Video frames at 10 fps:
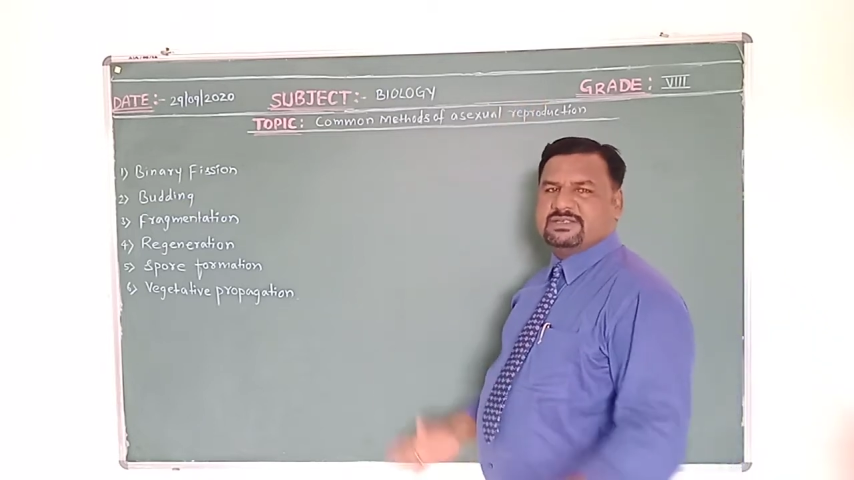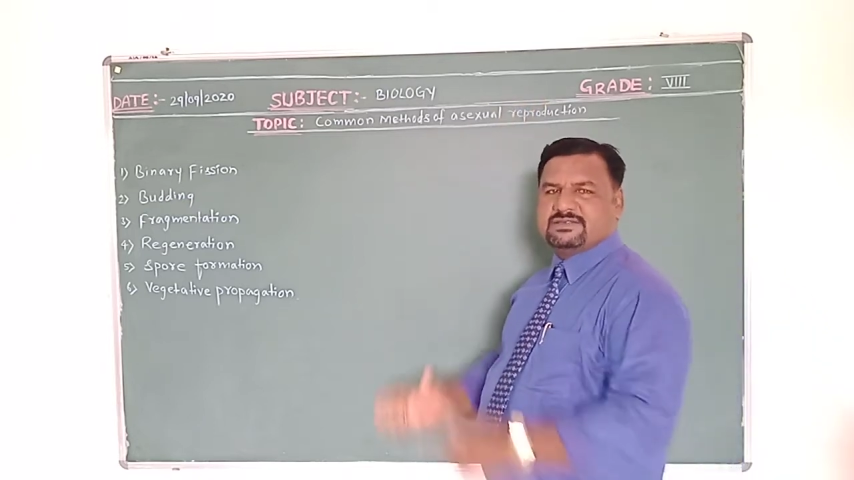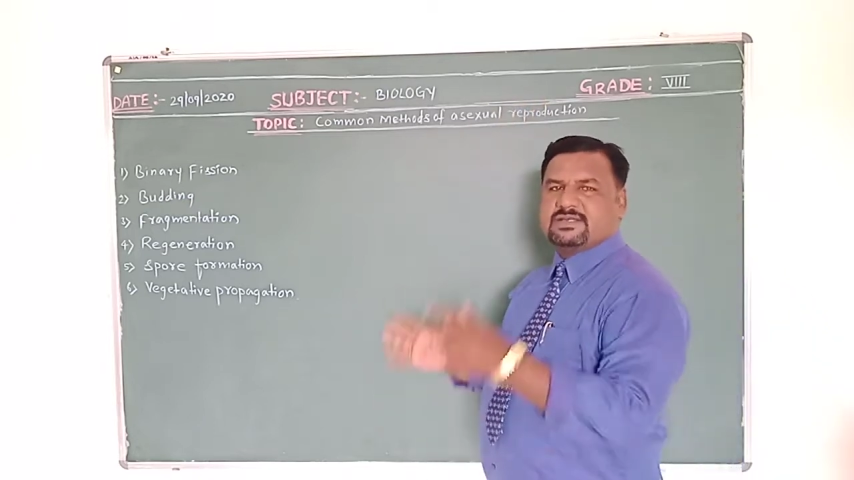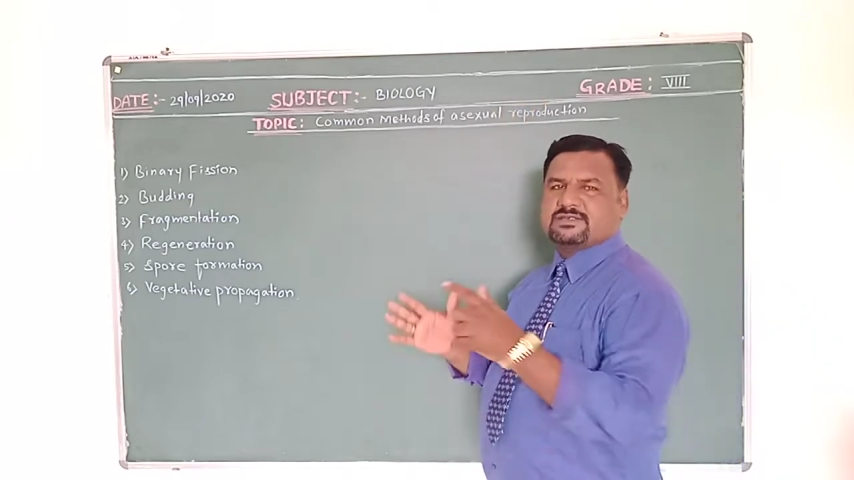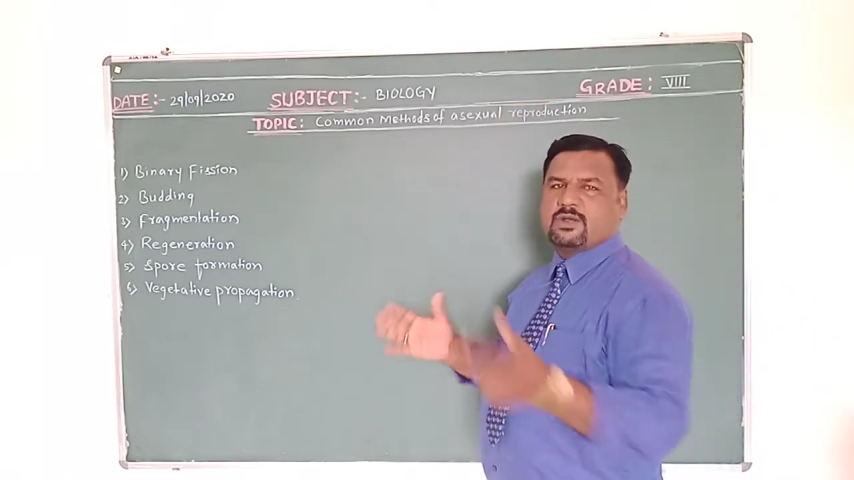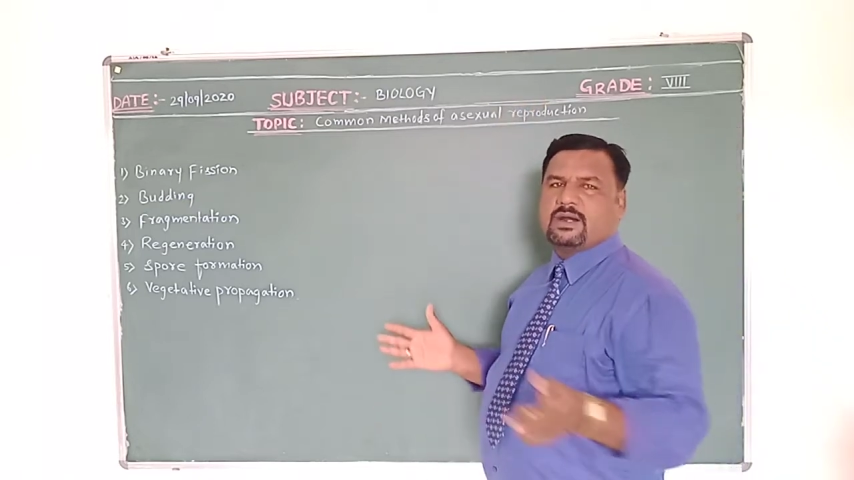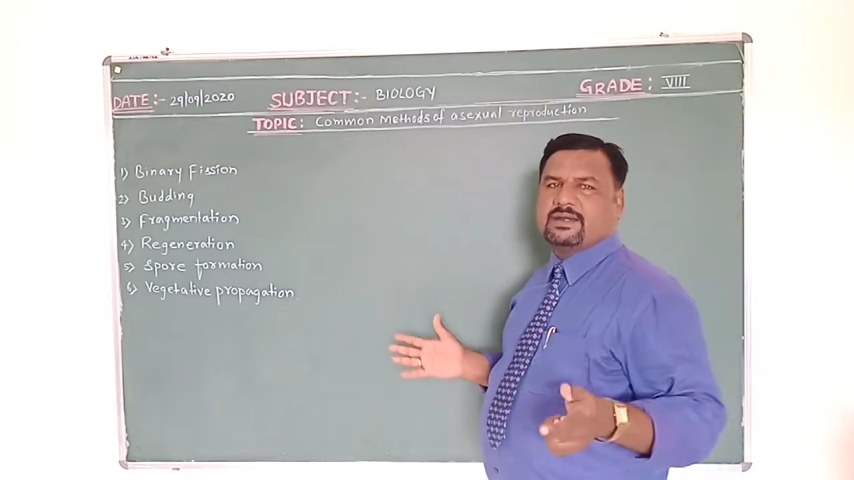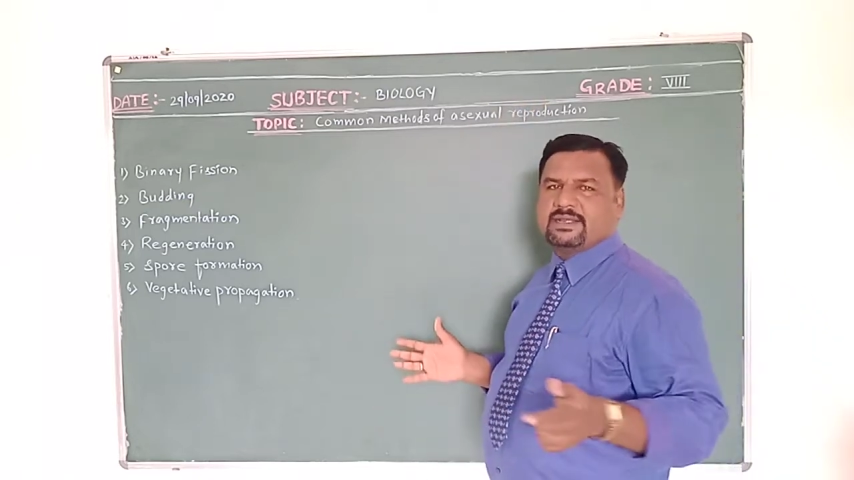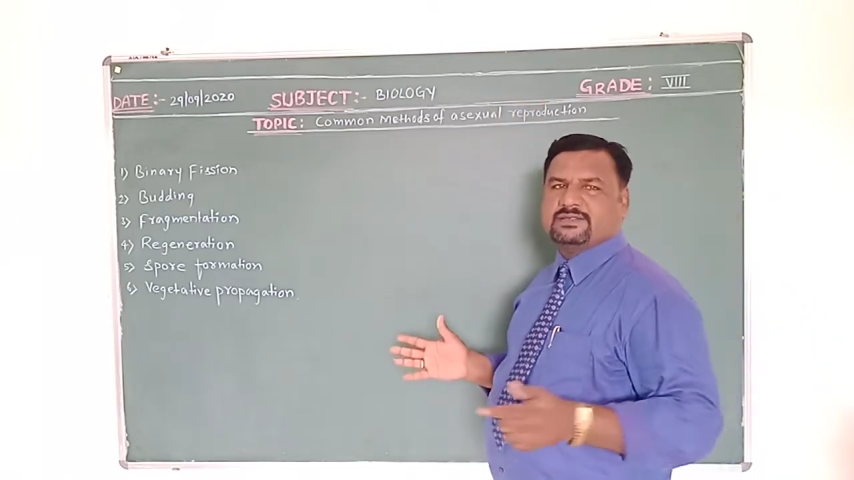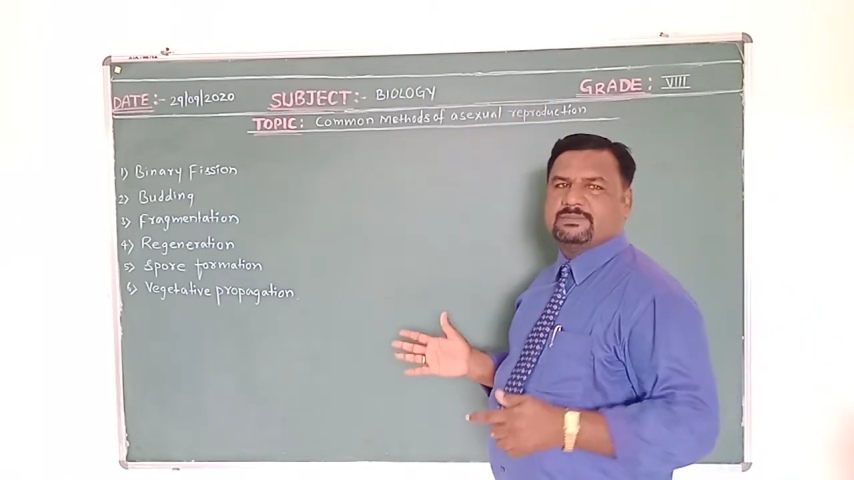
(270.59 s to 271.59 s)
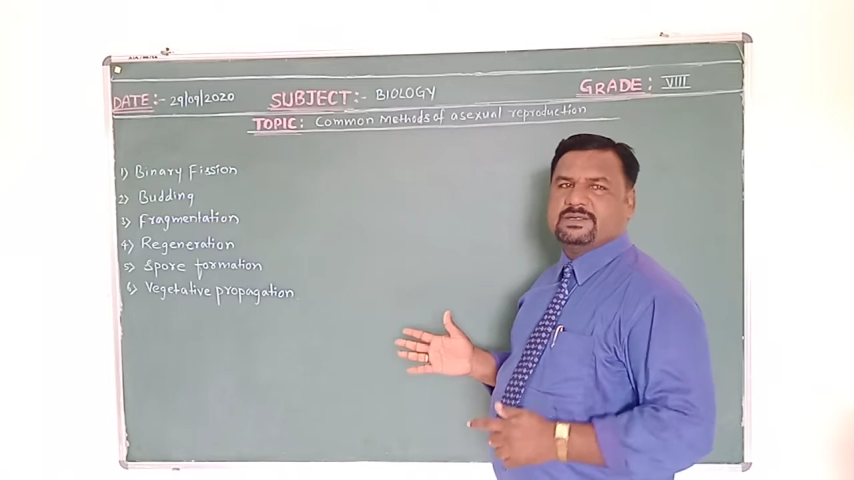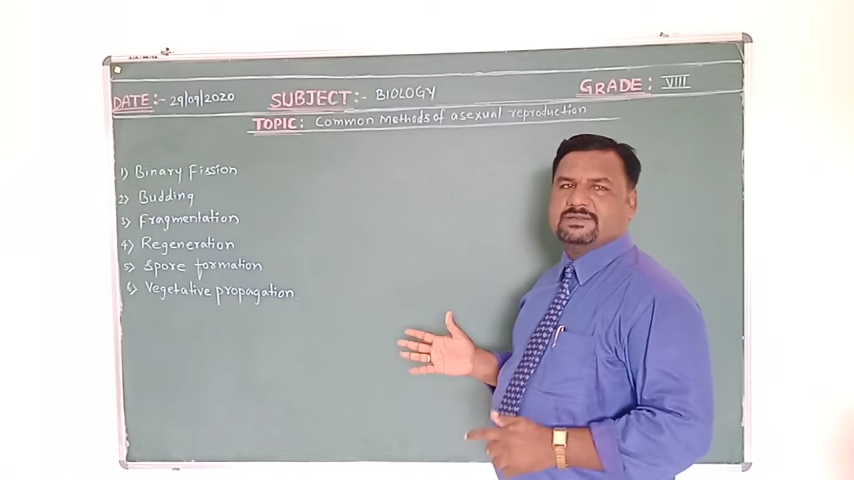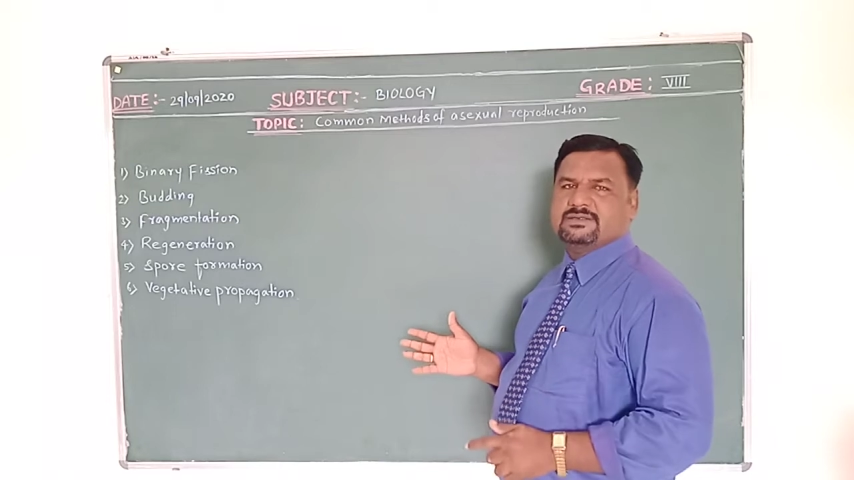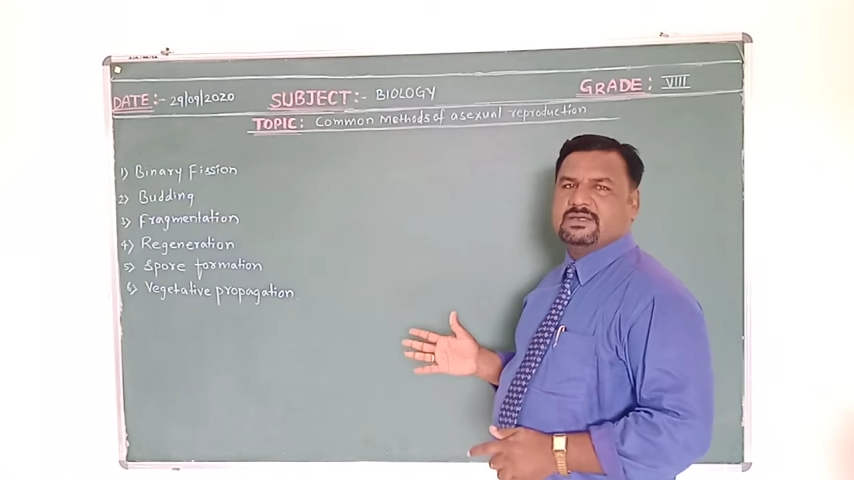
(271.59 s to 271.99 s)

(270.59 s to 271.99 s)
this does not take place.